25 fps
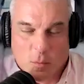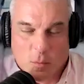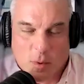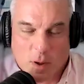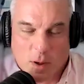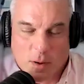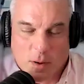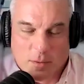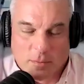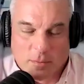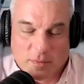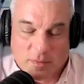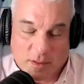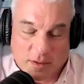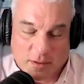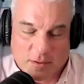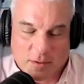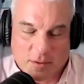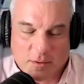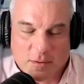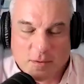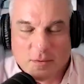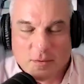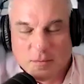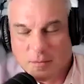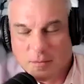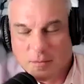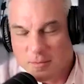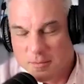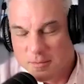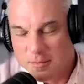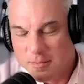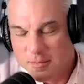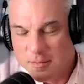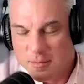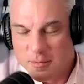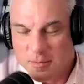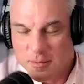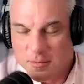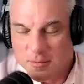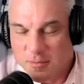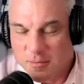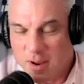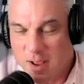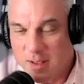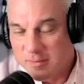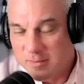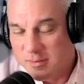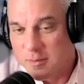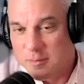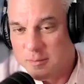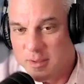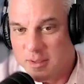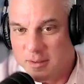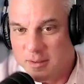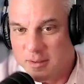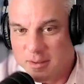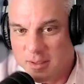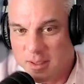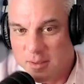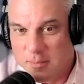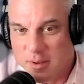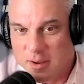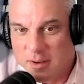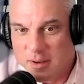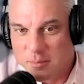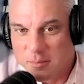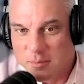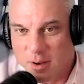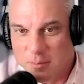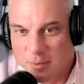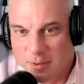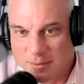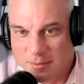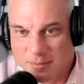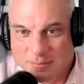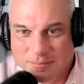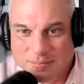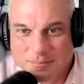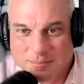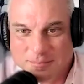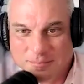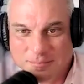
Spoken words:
Well, thank you for asking me, Amanda Brummitt.